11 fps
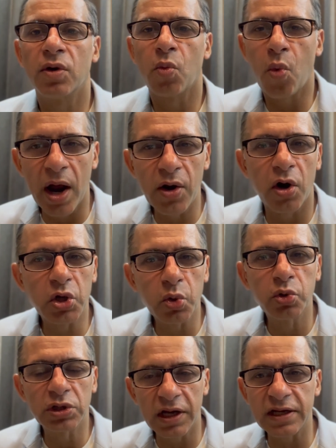1 or
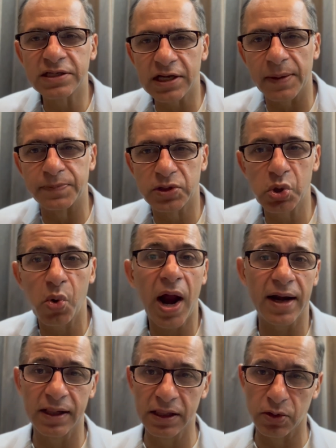2, 3 steps to
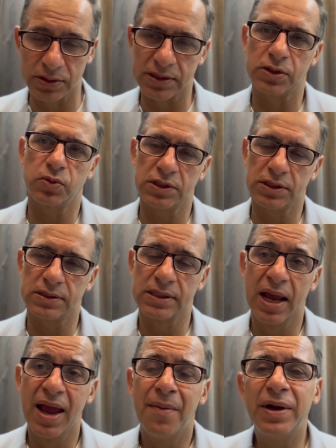handle those situations?
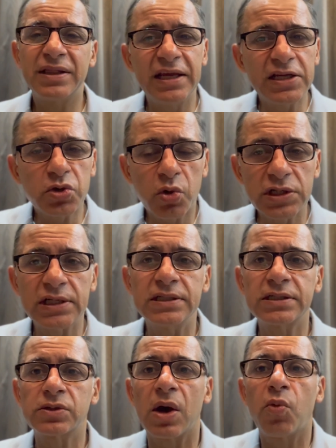But these
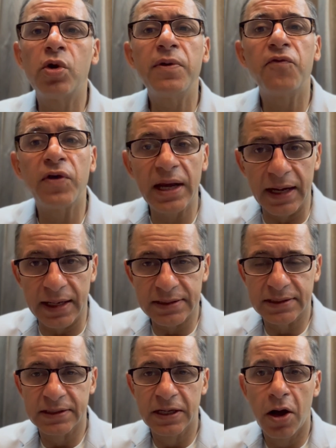questions would be very
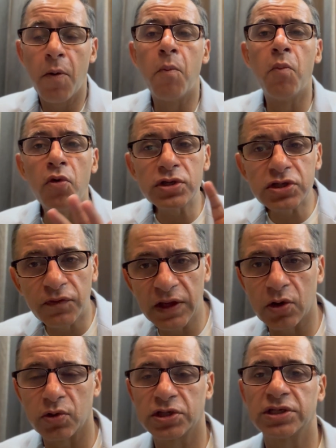less. Most of the
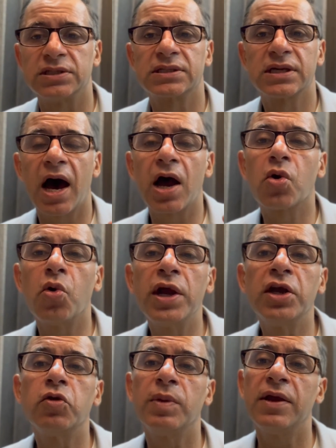questions are
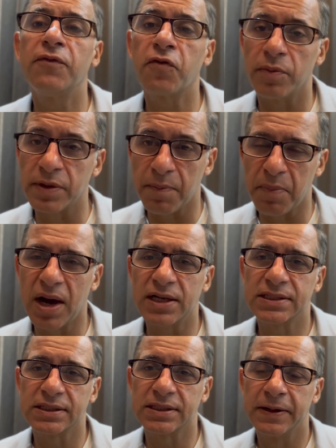going to be from the past.